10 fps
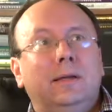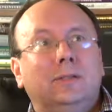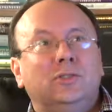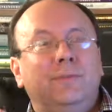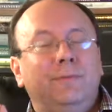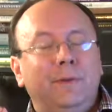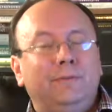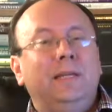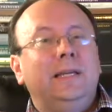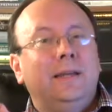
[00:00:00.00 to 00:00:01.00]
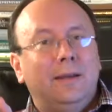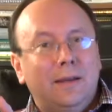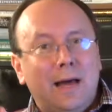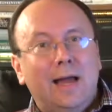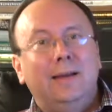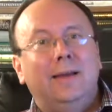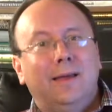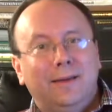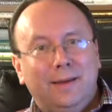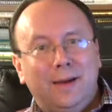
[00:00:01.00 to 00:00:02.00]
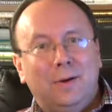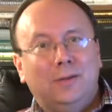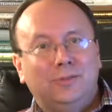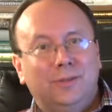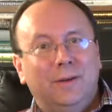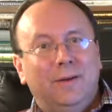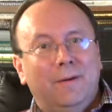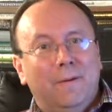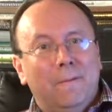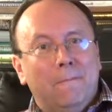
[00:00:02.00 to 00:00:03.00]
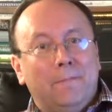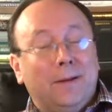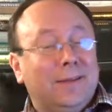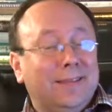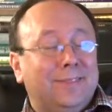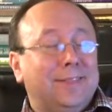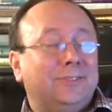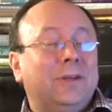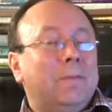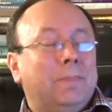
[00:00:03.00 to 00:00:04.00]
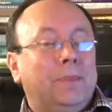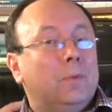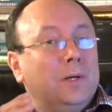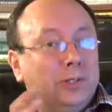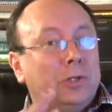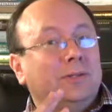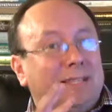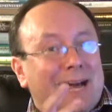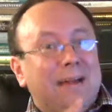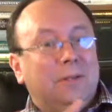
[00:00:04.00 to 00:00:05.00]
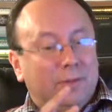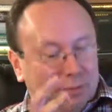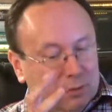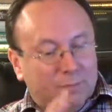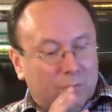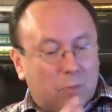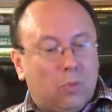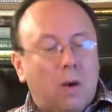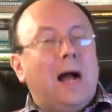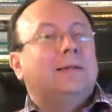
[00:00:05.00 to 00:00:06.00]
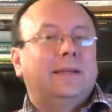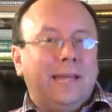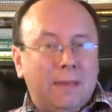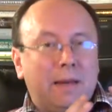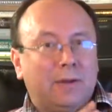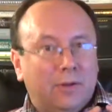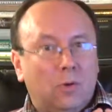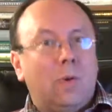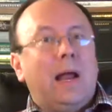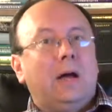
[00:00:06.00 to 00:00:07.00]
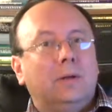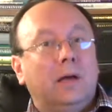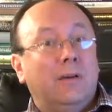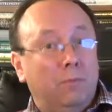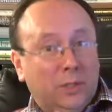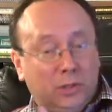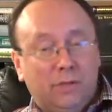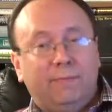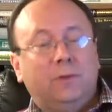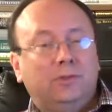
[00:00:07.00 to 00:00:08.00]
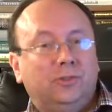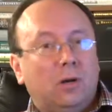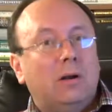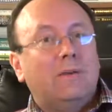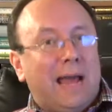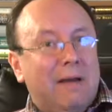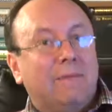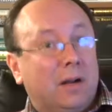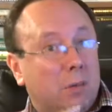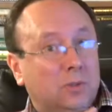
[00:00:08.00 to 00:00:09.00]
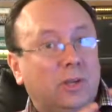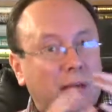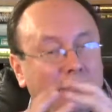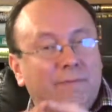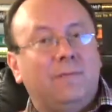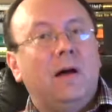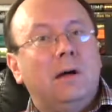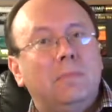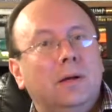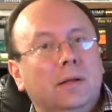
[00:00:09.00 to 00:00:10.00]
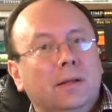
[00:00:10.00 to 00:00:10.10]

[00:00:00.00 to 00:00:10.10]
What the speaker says: It's 59 carats. Now get this, the original diamond, the rock that came out of the ground of which the First Star of Africa was cut from,